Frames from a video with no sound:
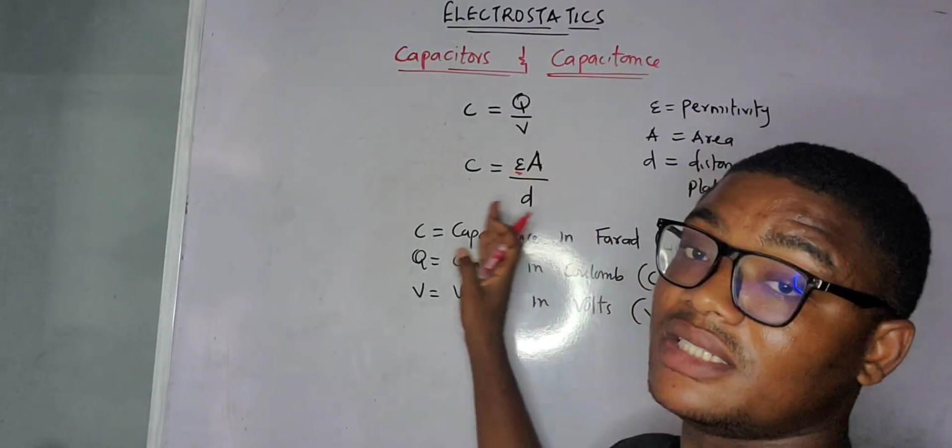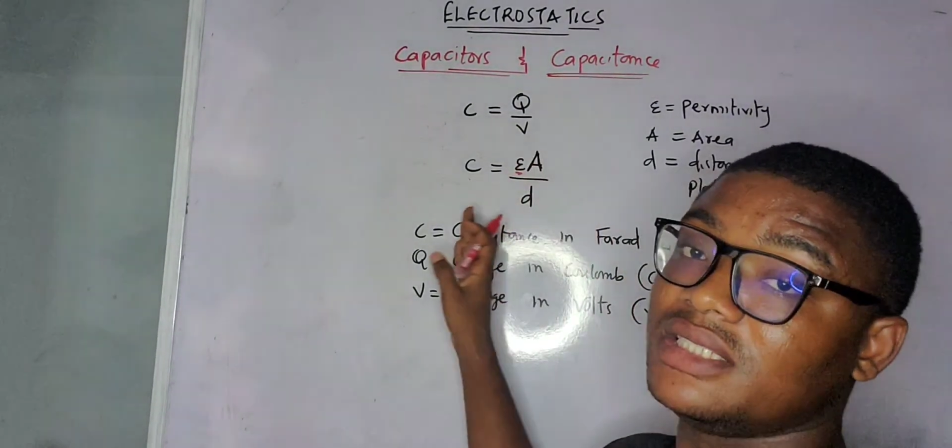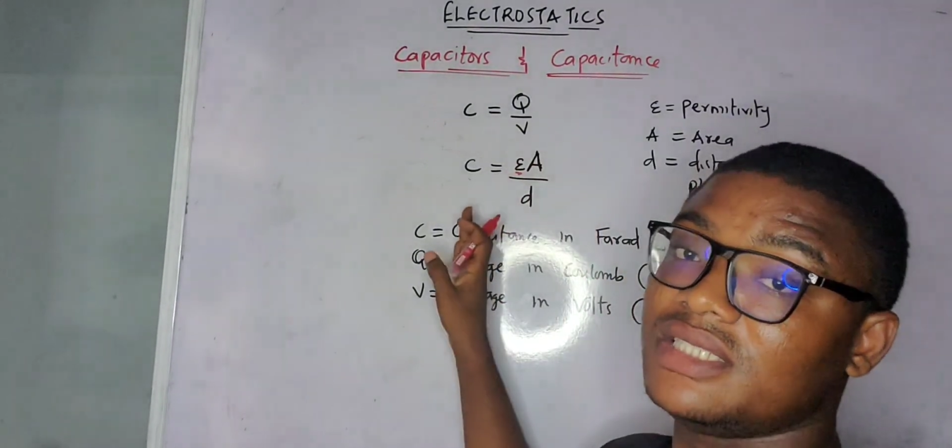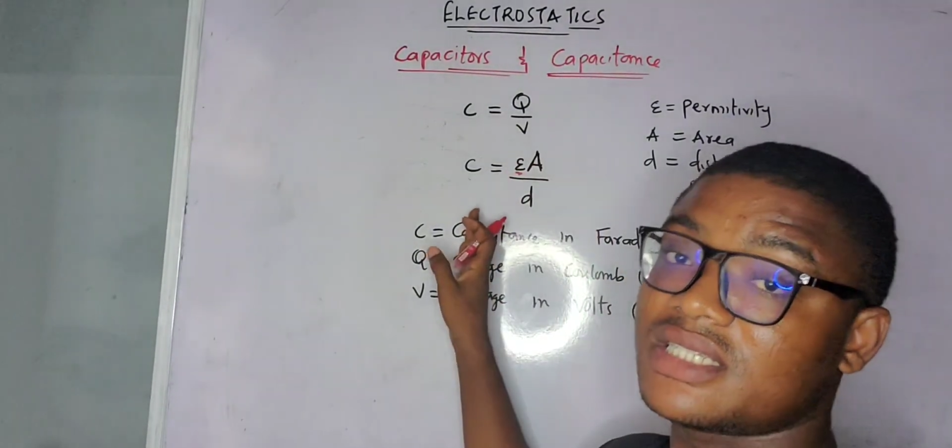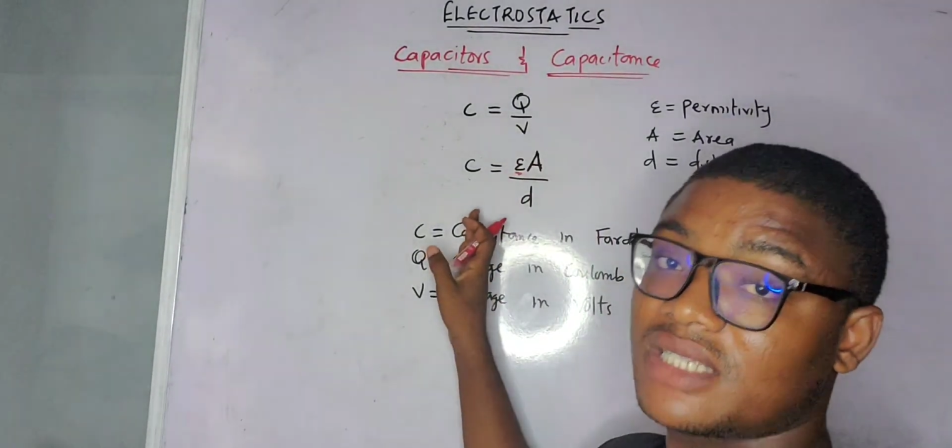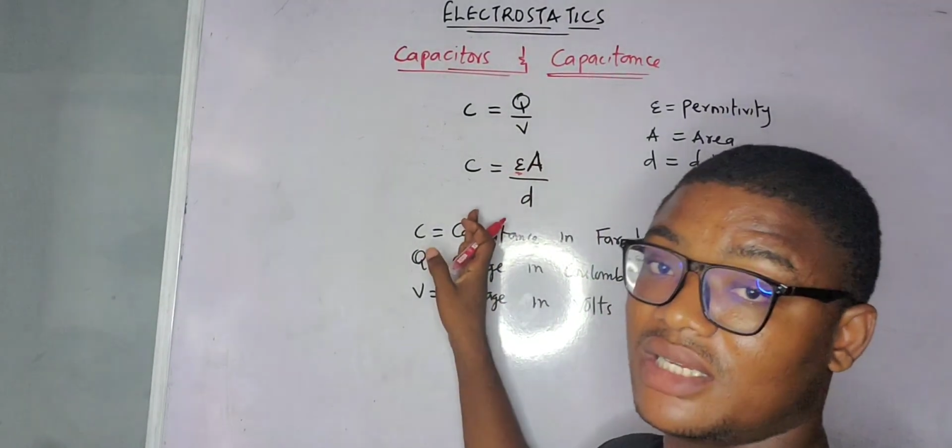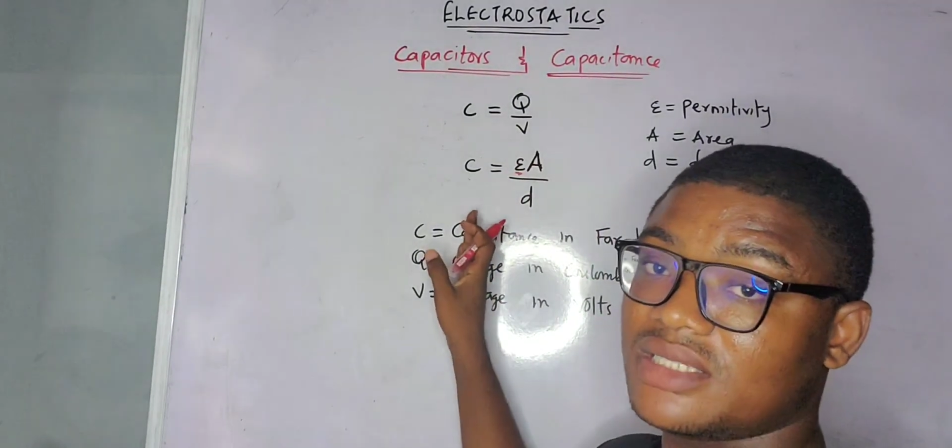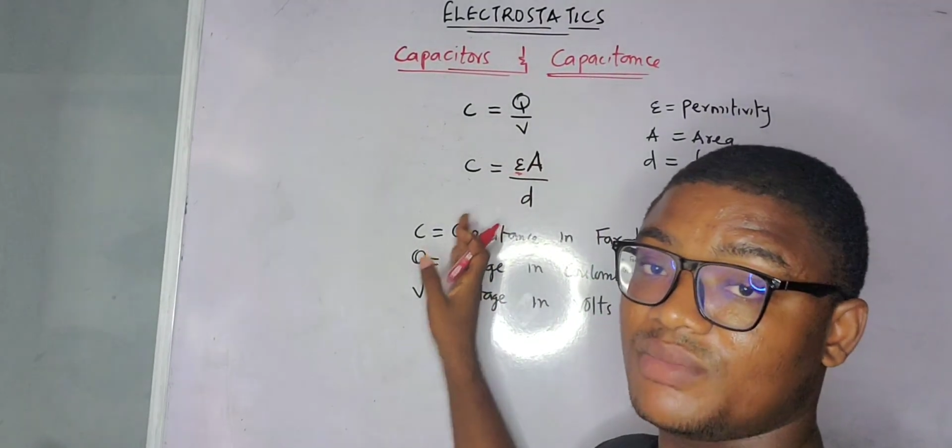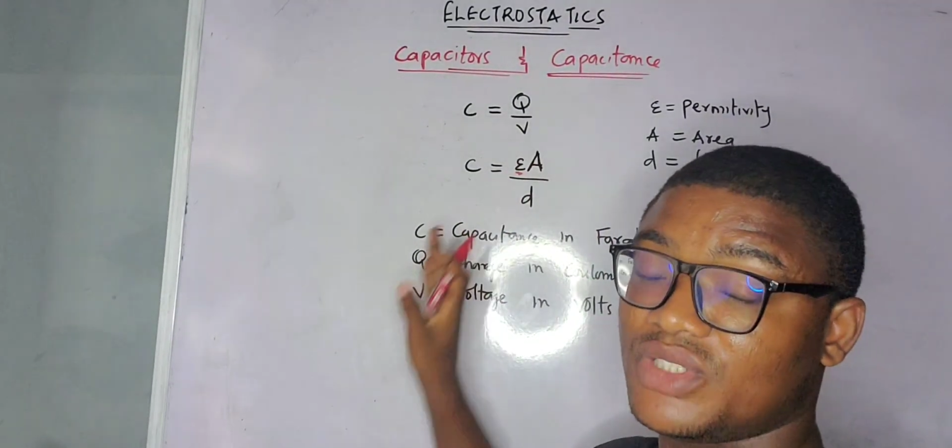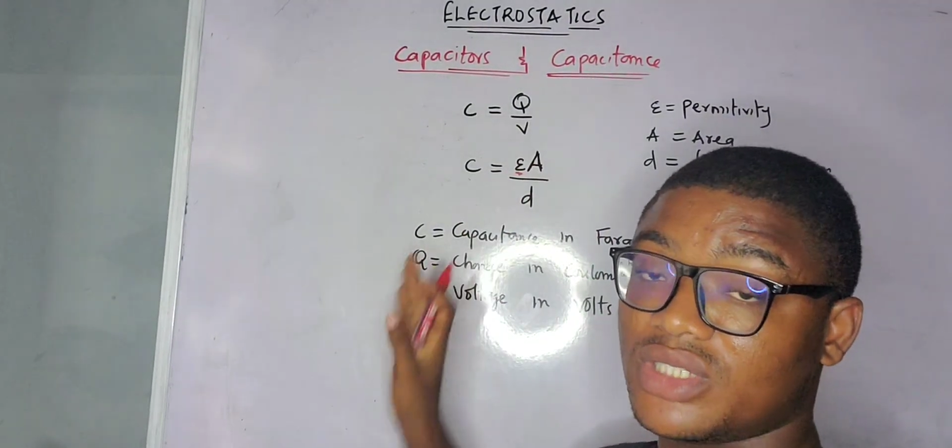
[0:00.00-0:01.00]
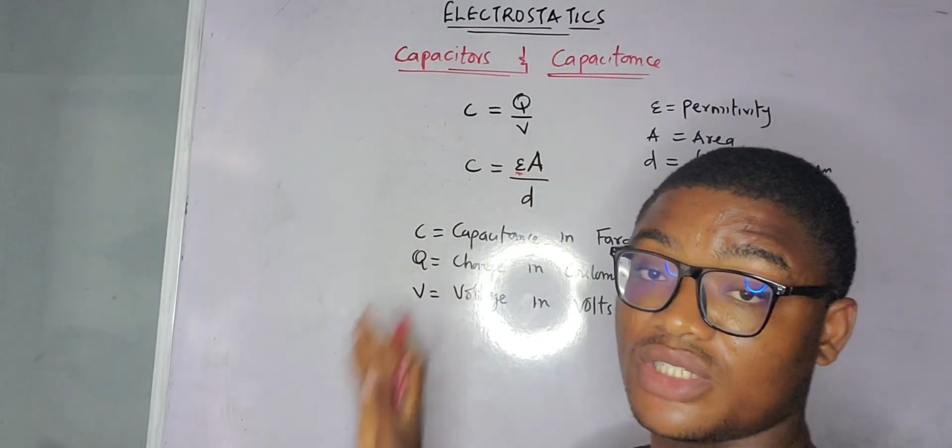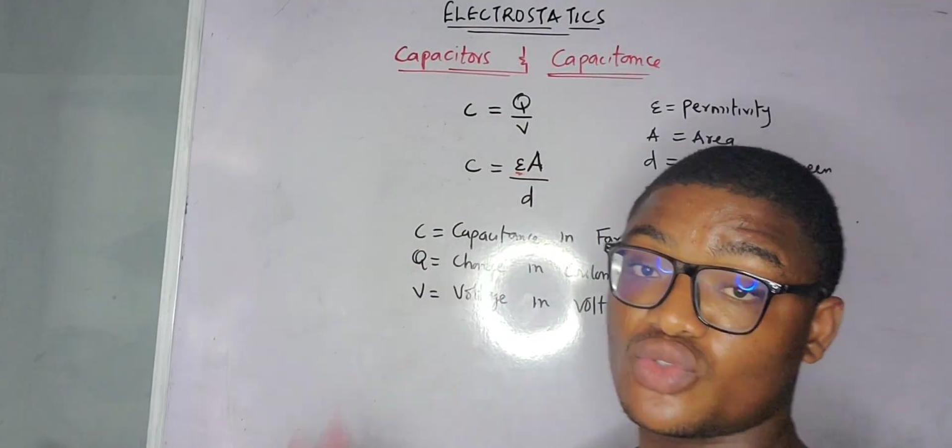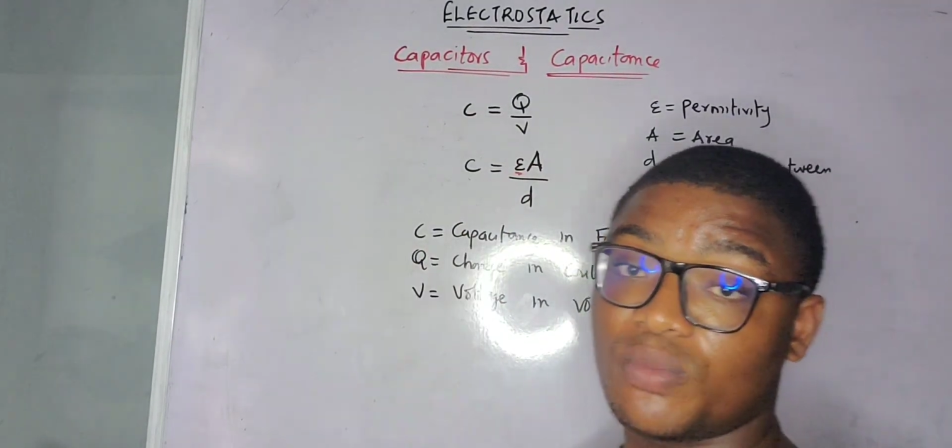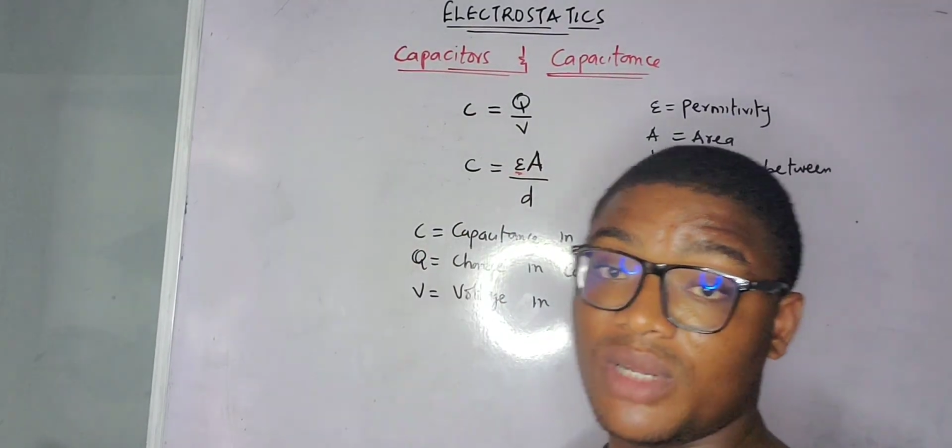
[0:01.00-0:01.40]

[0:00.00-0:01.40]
and the distance between the two